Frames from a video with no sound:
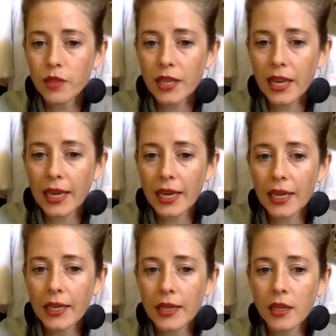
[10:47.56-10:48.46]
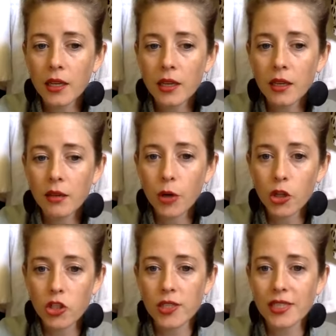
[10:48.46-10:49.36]
can
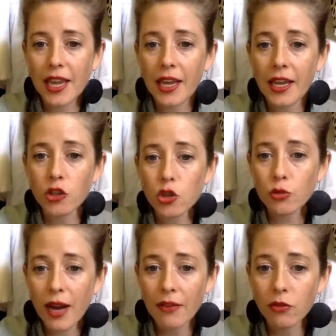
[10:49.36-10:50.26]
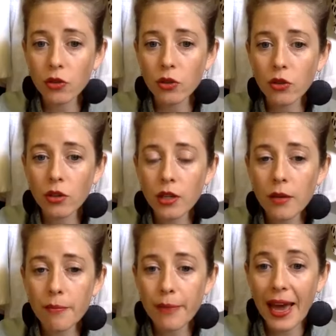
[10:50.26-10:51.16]
purchase a travel
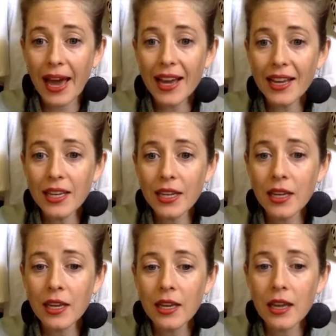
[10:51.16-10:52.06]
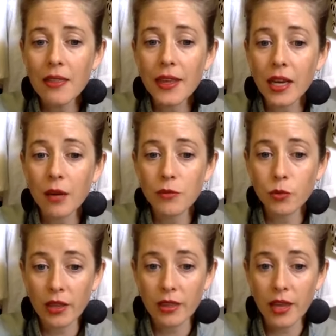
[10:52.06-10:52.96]
bag that comes
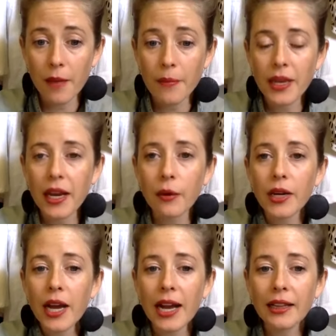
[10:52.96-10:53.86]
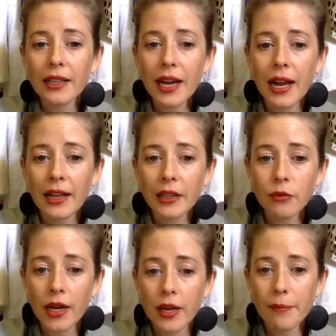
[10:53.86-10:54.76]
with them. And I would highly, highly
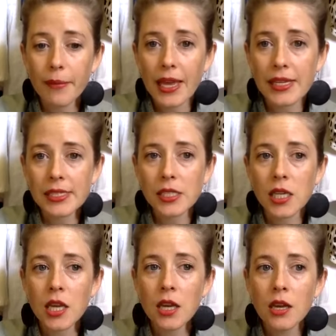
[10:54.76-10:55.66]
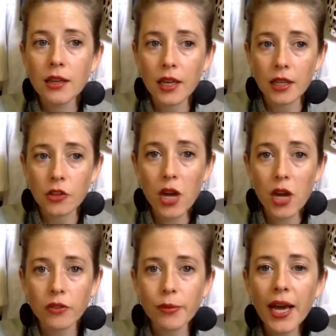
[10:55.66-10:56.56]
recommend getting the
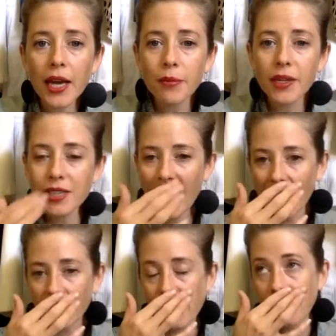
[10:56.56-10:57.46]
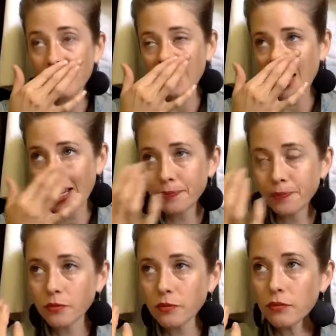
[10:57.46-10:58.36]
travel bag, because I have found that
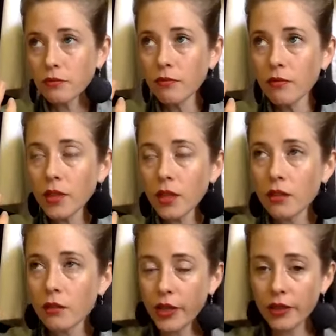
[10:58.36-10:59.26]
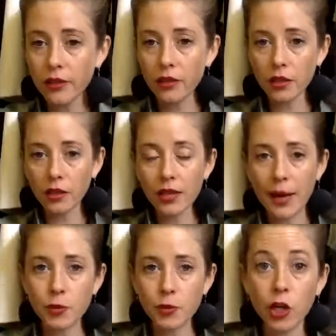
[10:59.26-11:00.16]
with the
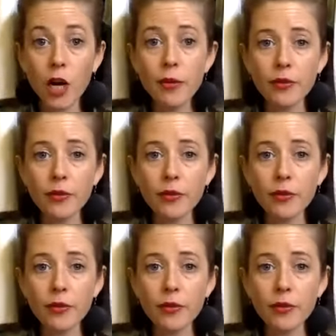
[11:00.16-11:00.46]
collapsible garment